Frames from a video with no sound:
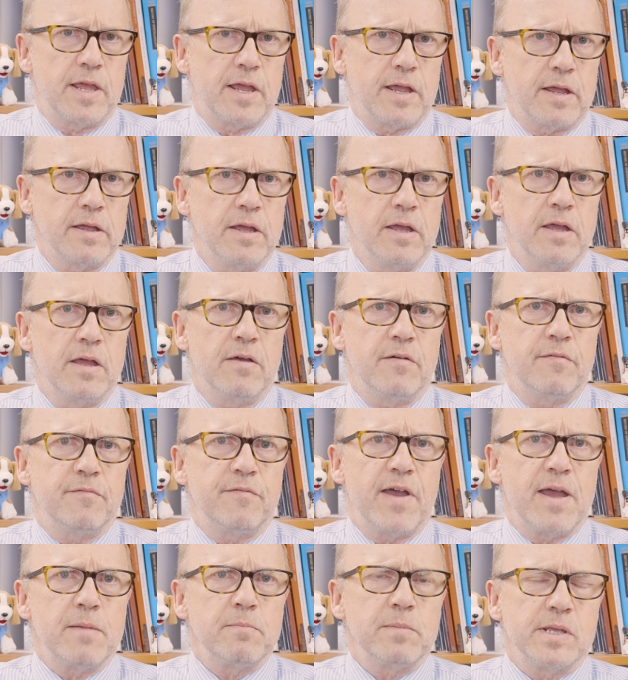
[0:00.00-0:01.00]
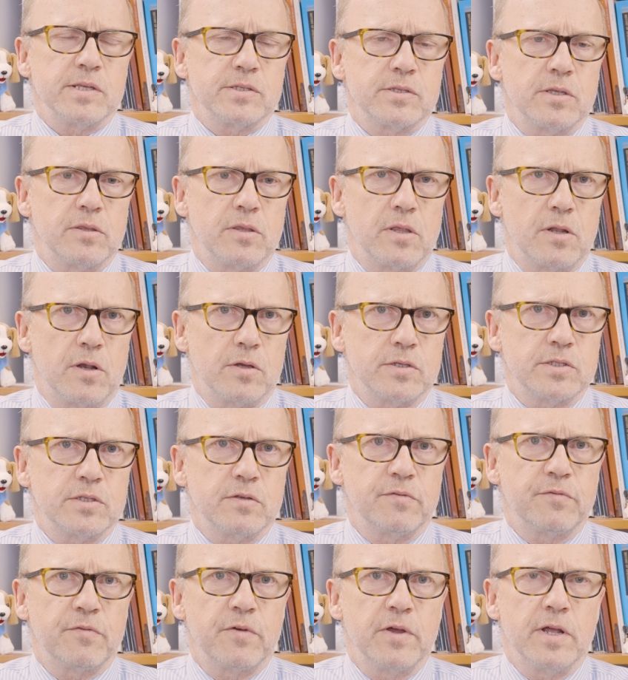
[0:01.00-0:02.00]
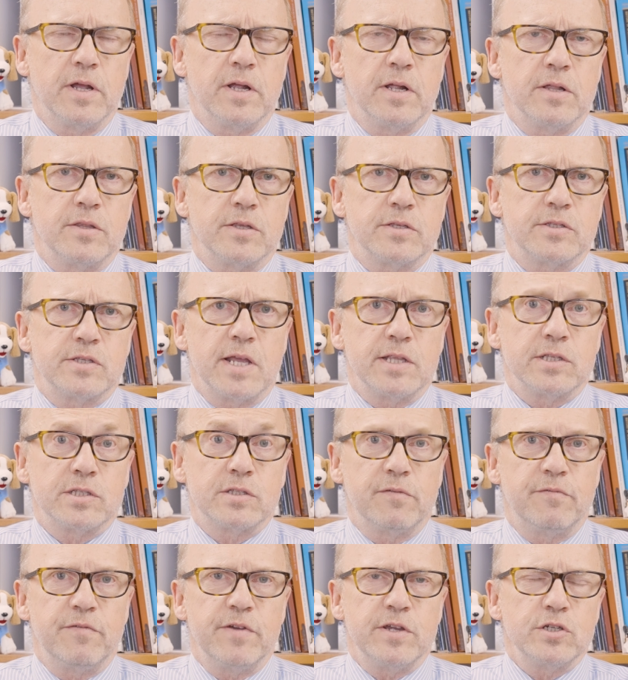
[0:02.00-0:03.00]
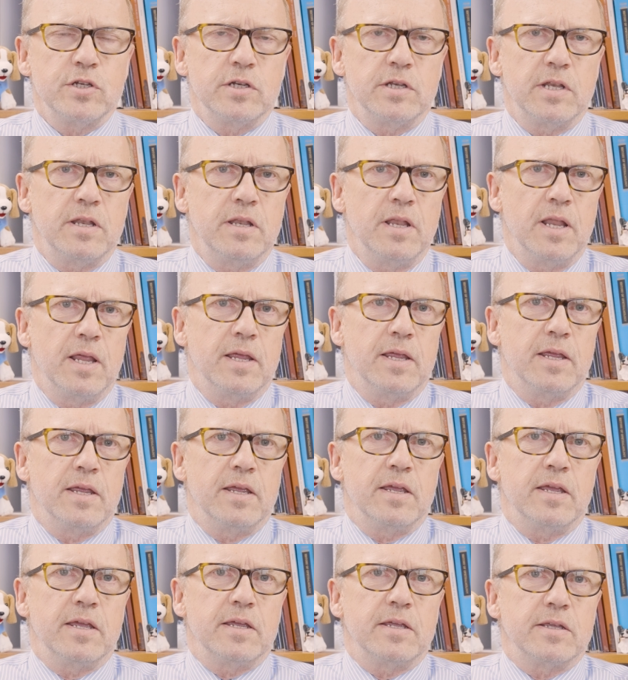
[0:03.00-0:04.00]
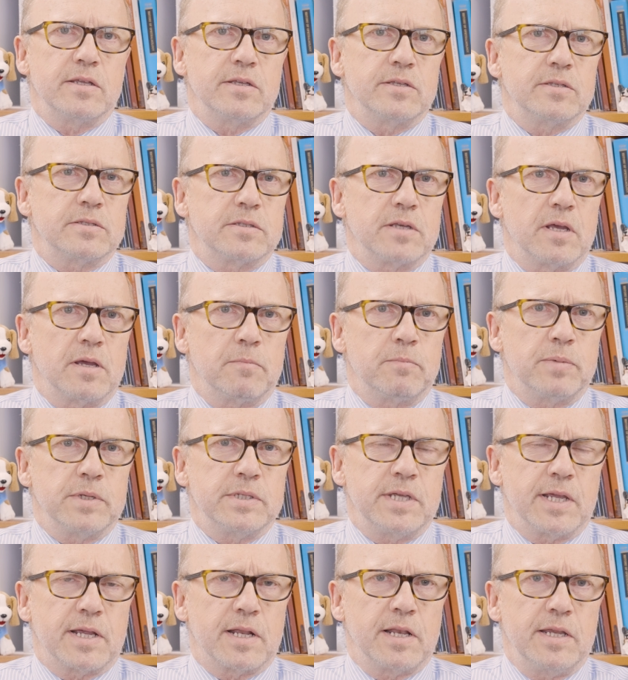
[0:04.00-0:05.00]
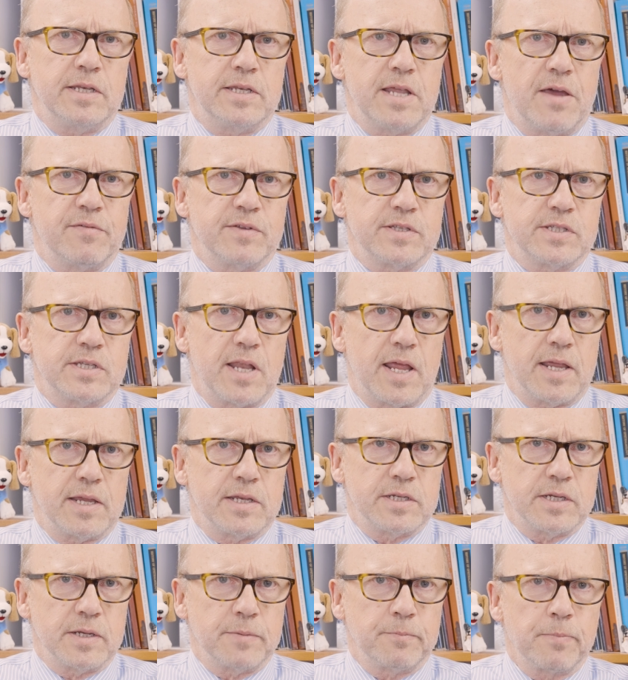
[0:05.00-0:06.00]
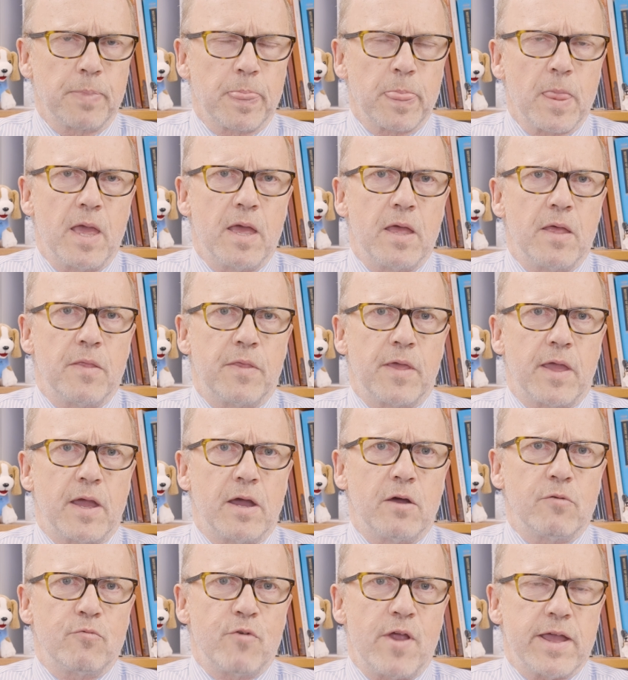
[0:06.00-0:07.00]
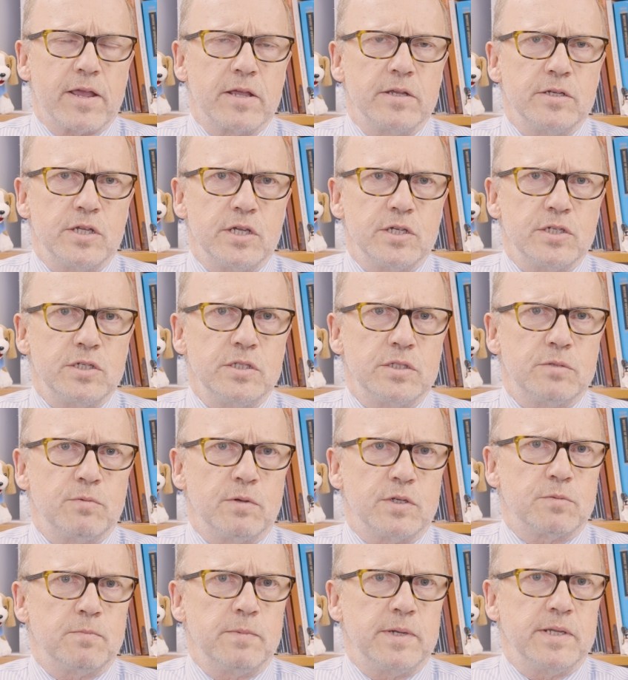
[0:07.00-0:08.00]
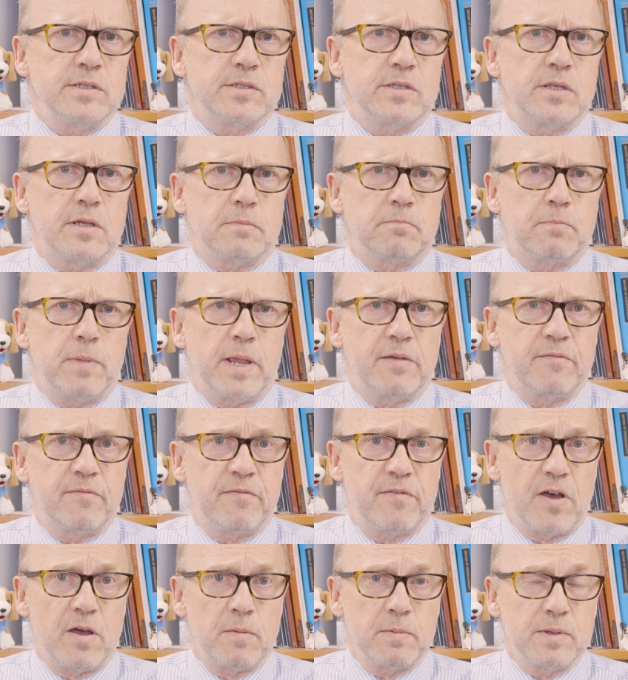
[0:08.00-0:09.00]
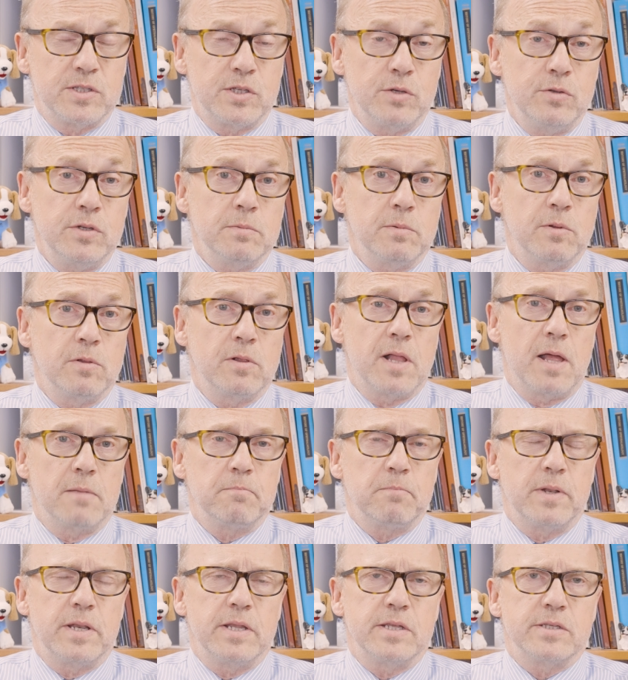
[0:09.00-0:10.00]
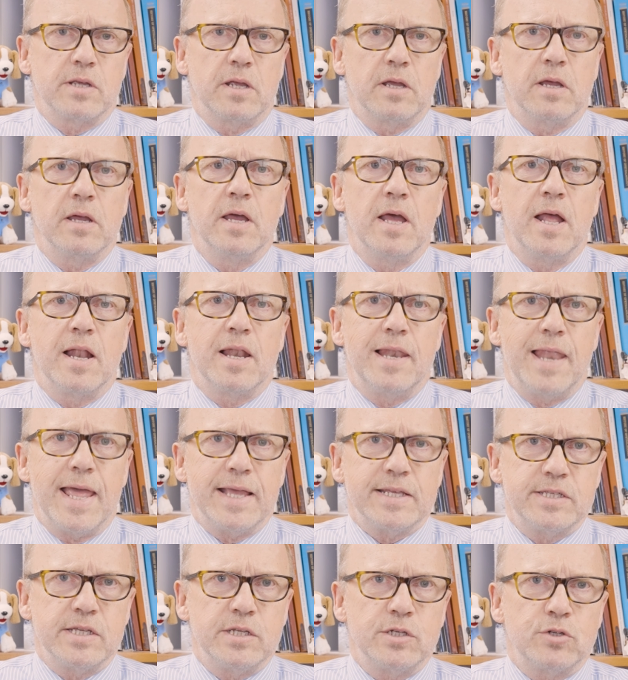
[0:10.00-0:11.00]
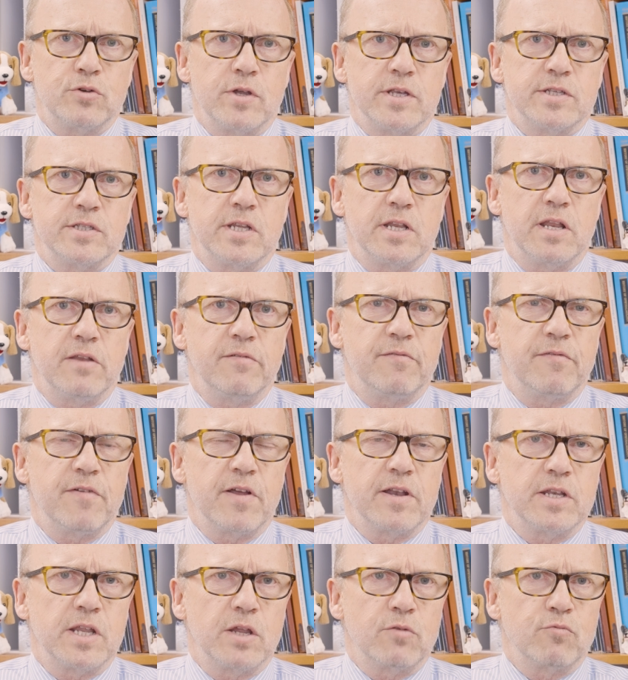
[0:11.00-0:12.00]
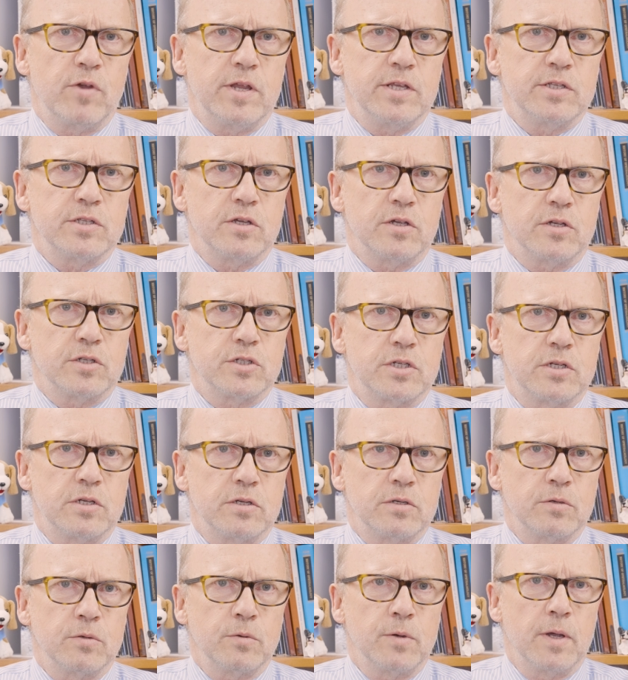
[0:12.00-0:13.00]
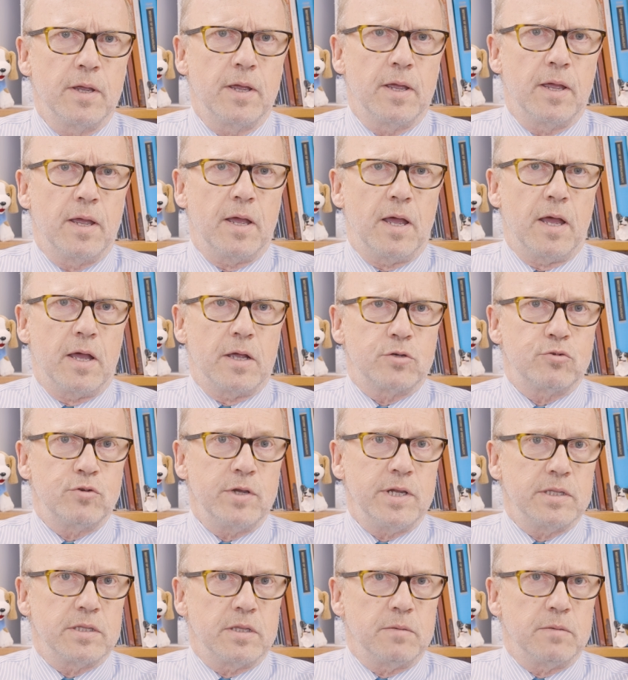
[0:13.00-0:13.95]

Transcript: their families, and the loss of the sense of vision is particularly devastating. They are rare conditions, which means that big pharmaceutical companies are less interested in funding research to treat